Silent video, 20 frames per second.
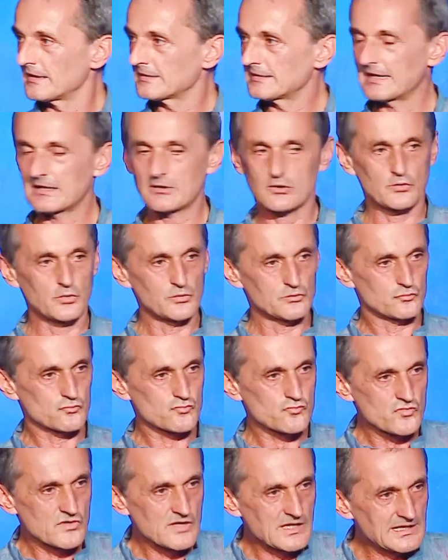They could
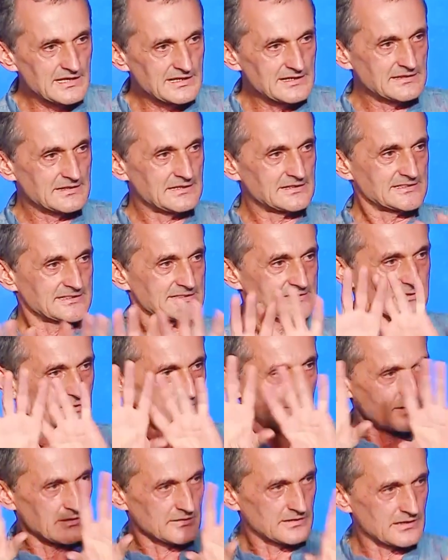really
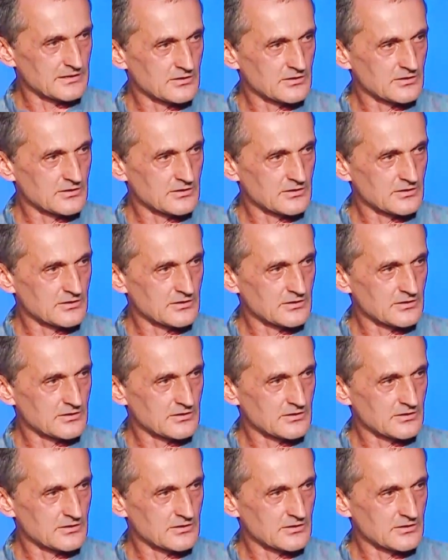discern the